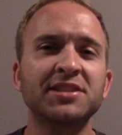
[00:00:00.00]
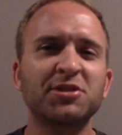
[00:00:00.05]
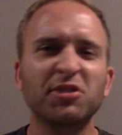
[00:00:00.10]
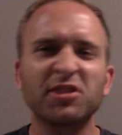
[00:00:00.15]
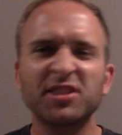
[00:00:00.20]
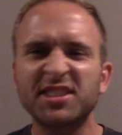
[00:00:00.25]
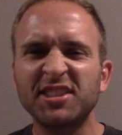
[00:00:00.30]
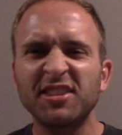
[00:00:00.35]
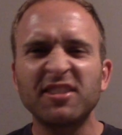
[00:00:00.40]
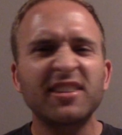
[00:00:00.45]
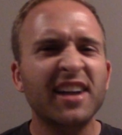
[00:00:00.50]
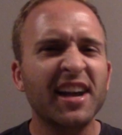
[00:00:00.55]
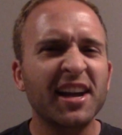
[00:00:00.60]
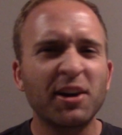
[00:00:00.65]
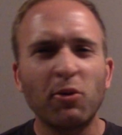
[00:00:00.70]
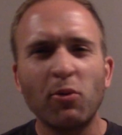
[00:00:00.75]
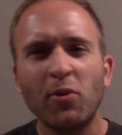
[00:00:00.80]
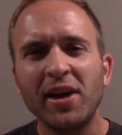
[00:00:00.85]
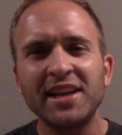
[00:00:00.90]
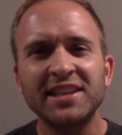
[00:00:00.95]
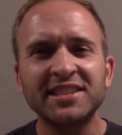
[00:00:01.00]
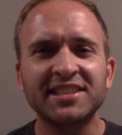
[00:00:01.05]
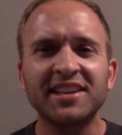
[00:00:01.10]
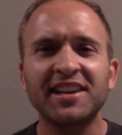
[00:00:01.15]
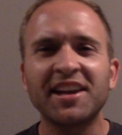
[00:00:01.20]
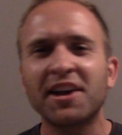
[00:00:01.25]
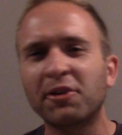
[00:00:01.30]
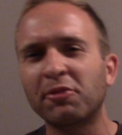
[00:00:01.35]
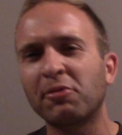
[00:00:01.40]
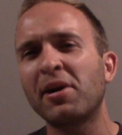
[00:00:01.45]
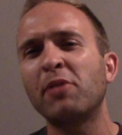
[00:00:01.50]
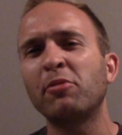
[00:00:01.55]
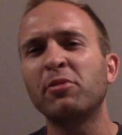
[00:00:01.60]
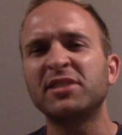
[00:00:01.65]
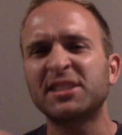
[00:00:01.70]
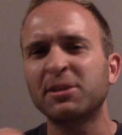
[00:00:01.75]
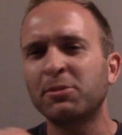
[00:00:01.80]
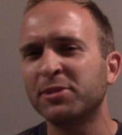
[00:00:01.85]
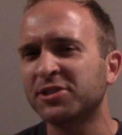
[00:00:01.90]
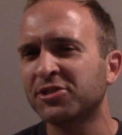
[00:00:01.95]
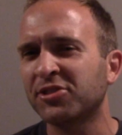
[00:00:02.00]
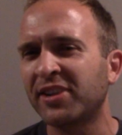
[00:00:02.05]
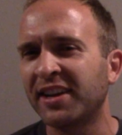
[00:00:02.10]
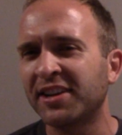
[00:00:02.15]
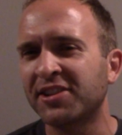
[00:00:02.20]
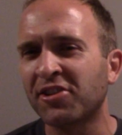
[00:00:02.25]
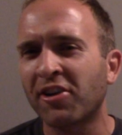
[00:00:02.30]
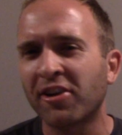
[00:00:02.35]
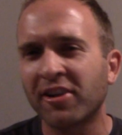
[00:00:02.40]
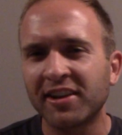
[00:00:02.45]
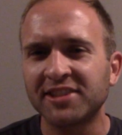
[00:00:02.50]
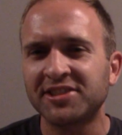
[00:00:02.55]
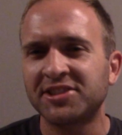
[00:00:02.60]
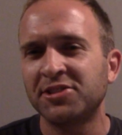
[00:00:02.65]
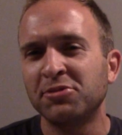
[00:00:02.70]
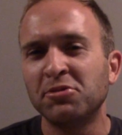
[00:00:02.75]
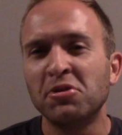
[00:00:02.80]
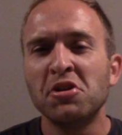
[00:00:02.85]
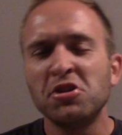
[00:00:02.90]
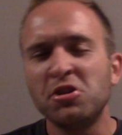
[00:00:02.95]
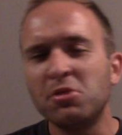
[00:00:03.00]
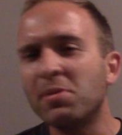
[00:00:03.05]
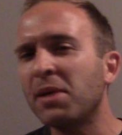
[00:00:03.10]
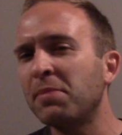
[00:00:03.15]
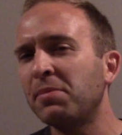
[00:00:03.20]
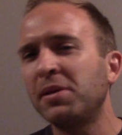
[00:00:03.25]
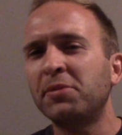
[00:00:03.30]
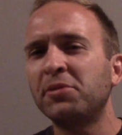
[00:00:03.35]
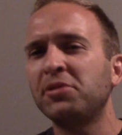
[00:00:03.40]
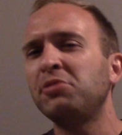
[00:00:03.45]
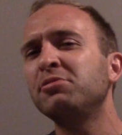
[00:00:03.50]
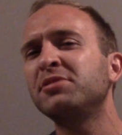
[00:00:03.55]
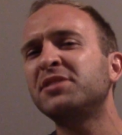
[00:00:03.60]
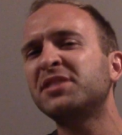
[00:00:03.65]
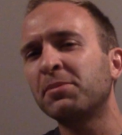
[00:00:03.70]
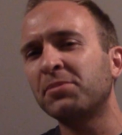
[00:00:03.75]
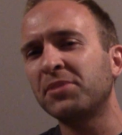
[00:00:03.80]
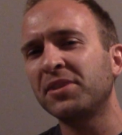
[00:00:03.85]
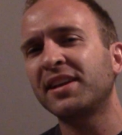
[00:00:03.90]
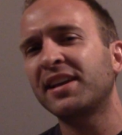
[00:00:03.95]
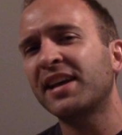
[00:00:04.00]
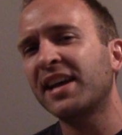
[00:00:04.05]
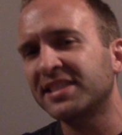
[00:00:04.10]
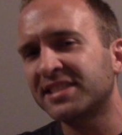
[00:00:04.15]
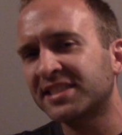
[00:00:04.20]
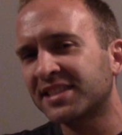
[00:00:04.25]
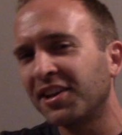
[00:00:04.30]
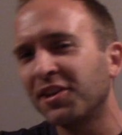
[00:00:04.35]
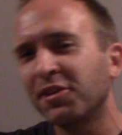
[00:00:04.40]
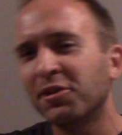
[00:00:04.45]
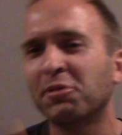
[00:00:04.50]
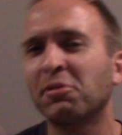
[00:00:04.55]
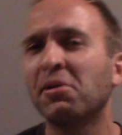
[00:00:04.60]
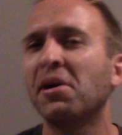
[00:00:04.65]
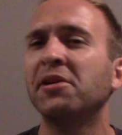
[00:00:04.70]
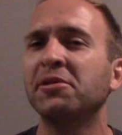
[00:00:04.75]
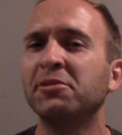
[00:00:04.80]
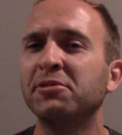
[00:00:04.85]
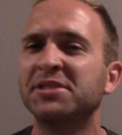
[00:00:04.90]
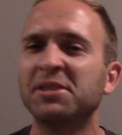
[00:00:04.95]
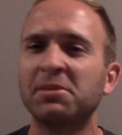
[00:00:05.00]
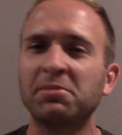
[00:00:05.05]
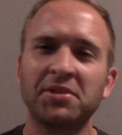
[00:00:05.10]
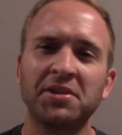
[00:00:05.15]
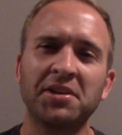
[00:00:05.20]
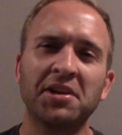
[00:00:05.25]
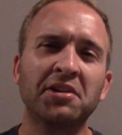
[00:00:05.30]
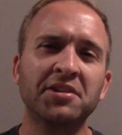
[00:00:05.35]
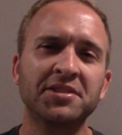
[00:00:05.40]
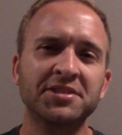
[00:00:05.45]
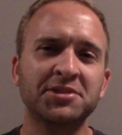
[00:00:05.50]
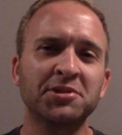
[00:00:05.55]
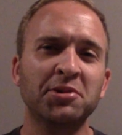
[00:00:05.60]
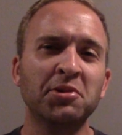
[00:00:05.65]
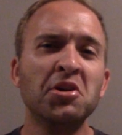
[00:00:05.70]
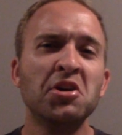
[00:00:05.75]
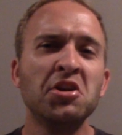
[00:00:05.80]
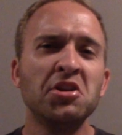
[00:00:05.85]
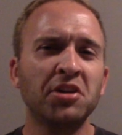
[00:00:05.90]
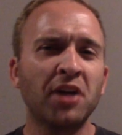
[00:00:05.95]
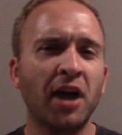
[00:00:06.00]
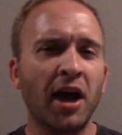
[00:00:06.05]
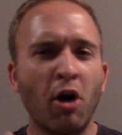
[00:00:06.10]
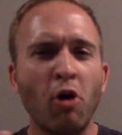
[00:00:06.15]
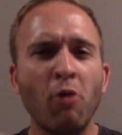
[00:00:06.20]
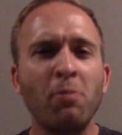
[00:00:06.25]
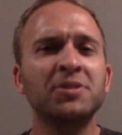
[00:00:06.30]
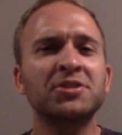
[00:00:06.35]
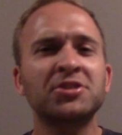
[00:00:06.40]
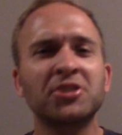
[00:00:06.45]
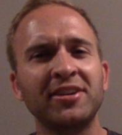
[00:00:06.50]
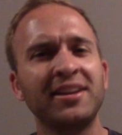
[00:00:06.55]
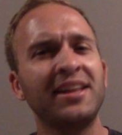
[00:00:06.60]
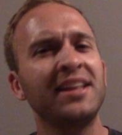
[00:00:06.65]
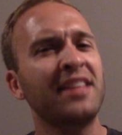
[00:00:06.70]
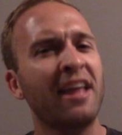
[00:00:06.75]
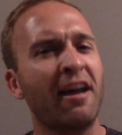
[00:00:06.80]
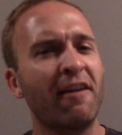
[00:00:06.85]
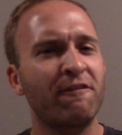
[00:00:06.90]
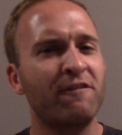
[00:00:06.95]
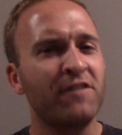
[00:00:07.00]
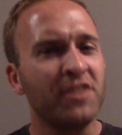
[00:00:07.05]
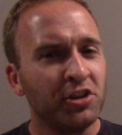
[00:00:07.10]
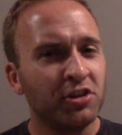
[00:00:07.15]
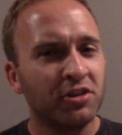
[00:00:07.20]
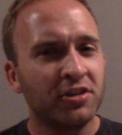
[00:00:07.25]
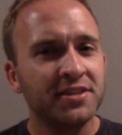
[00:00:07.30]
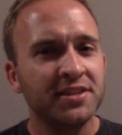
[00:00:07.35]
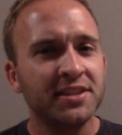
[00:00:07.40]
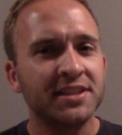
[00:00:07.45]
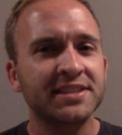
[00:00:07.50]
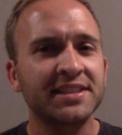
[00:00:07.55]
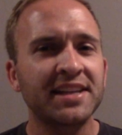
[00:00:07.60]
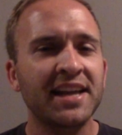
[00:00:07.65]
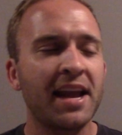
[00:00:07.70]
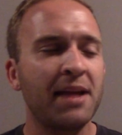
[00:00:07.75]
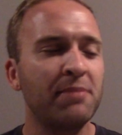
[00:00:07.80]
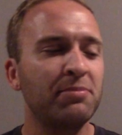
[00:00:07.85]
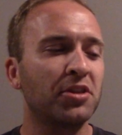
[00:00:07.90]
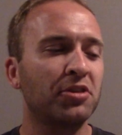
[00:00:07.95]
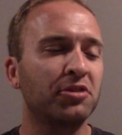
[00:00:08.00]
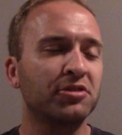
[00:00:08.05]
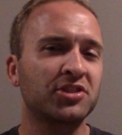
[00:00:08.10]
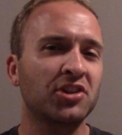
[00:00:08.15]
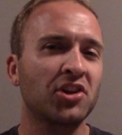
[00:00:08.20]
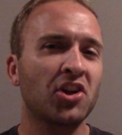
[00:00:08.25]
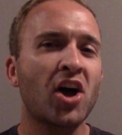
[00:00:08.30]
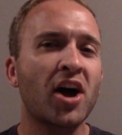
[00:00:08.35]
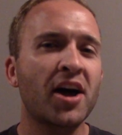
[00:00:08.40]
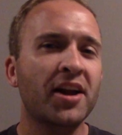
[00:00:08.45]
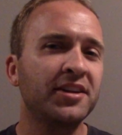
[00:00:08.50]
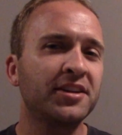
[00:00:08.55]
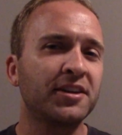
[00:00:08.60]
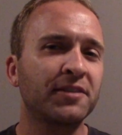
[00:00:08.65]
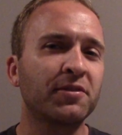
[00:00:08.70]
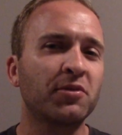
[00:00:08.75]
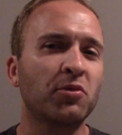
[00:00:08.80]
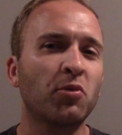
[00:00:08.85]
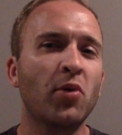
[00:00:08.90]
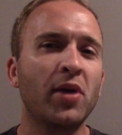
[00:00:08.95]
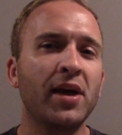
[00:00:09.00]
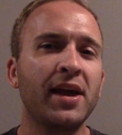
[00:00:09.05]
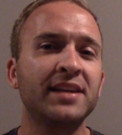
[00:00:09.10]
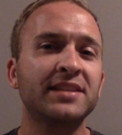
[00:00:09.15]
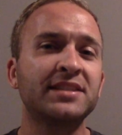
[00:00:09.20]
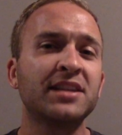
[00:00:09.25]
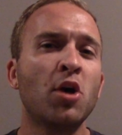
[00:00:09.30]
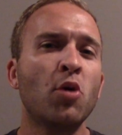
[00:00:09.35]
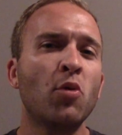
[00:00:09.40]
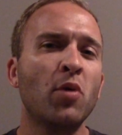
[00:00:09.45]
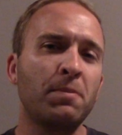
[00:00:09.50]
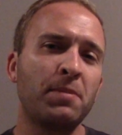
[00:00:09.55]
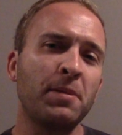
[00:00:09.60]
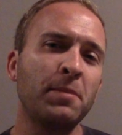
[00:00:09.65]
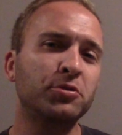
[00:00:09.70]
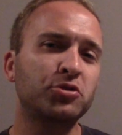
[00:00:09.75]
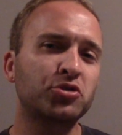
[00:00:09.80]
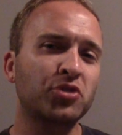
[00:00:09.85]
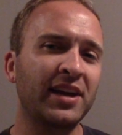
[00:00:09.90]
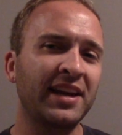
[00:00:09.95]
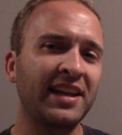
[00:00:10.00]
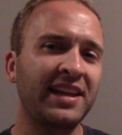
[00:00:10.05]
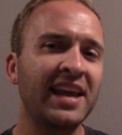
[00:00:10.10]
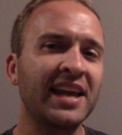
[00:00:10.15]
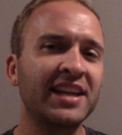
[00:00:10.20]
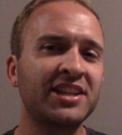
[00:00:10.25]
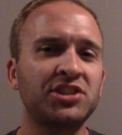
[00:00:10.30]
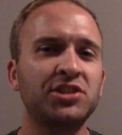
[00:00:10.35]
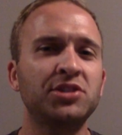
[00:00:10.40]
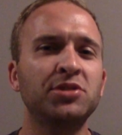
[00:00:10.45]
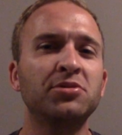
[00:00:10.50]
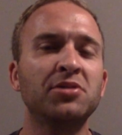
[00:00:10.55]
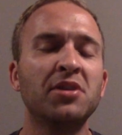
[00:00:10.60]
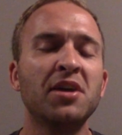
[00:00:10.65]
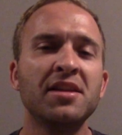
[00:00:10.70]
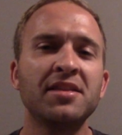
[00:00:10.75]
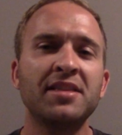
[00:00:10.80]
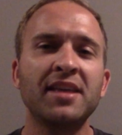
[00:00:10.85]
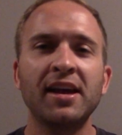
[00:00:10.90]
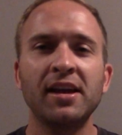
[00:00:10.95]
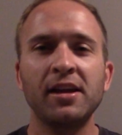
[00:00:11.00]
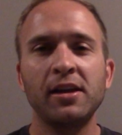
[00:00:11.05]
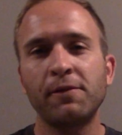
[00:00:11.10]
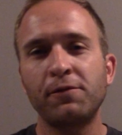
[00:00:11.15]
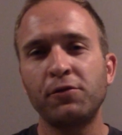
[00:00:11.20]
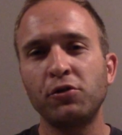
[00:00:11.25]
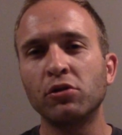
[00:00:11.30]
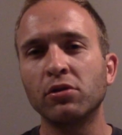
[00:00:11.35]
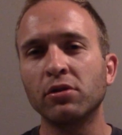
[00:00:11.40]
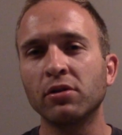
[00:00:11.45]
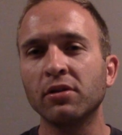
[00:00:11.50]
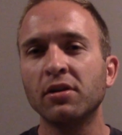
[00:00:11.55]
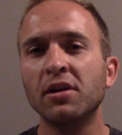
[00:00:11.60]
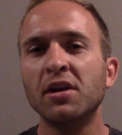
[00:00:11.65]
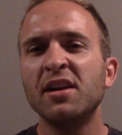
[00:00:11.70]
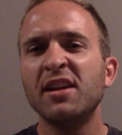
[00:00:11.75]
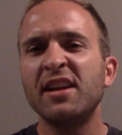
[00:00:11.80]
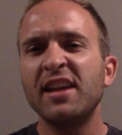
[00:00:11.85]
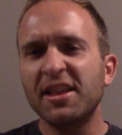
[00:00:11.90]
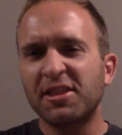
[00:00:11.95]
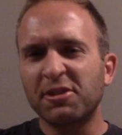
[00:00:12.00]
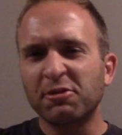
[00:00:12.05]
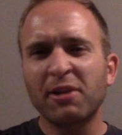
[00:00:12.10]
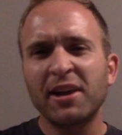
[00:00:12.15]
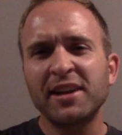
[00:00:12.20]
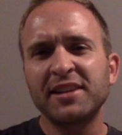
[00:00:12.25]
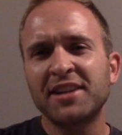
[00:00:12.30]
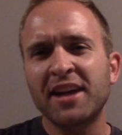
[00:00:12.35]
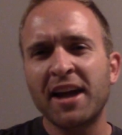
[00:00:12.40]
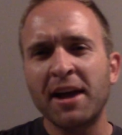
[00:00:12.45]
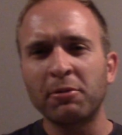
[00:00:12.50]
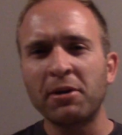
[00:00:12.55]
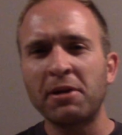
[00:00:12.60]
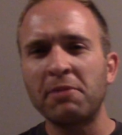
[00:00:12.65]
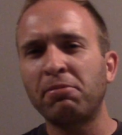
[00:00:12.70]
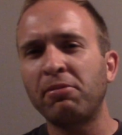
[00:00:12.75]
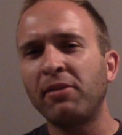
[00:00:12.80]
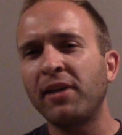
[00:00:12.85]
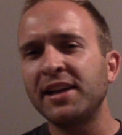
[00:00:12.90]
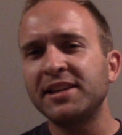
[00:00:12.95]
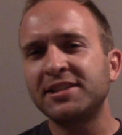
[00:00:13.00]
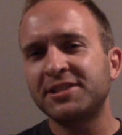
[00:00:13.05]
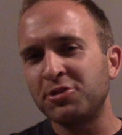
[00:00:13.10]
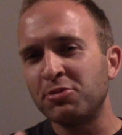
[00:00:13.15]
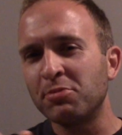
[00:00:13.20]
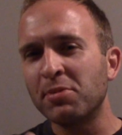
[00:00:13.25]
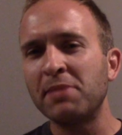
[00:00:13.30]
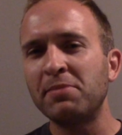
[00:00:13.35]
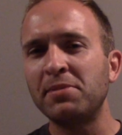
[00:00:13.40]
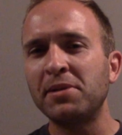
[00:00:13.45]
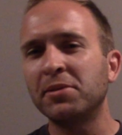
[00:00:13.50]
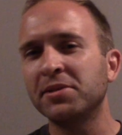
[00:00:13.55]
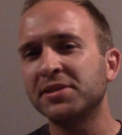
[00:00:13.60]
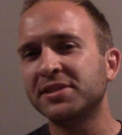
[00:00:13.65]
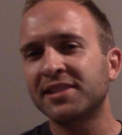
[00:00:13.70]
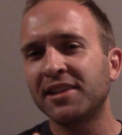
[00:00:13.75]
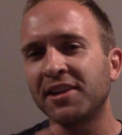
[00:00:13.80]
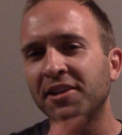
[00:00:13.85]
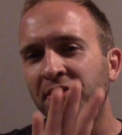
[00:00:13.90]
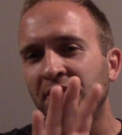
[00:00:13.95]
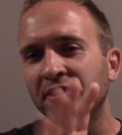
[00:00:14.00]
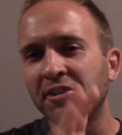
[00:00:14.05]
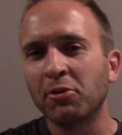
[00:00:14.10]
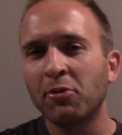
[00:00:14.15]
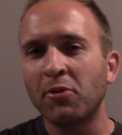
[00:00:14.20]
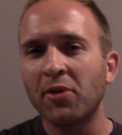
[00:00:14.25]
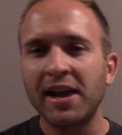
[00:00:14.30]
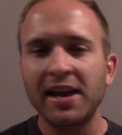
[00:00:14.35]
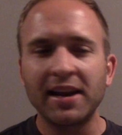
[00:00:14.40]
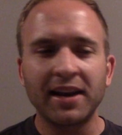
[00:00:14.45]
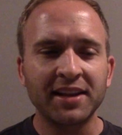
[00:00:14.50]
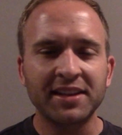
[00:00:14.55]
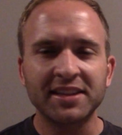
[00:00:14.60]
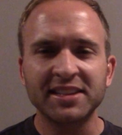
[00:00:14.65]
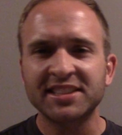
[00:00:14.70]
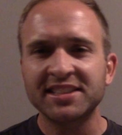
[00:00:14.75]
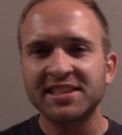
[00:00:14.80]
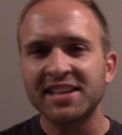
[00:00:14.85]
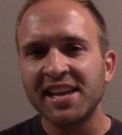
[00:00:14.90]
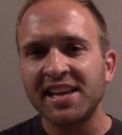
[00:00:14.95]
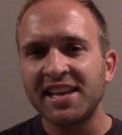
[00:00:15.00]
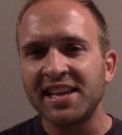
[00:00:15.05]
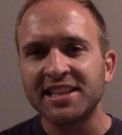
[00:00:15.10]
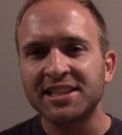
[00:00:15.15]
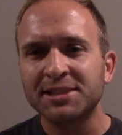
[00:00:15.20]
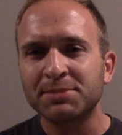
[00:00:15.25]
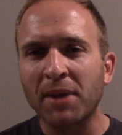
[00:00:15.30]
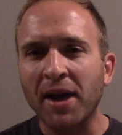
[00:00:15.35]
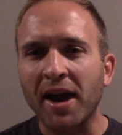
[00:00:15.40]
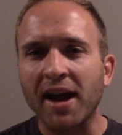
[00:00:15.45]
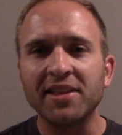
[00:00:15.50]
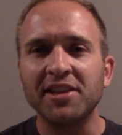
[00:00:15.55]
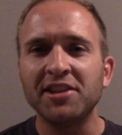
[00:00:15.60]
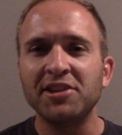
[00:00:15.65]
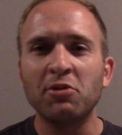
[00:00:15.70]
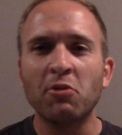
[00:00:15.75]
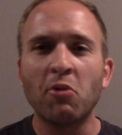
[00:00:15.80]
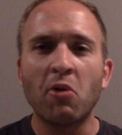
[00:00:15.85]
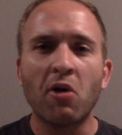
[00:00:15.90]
So there's still kind of ways to get around. When someone's trying to target you, you might be able to use something to kind of slither around, do something else. So yeah, I hope you're starting to get that feel in this game, that there's a lot of different ways when people try to get you, that if you're at the right time, right place, you might be able to slither your way like the snaky spy that you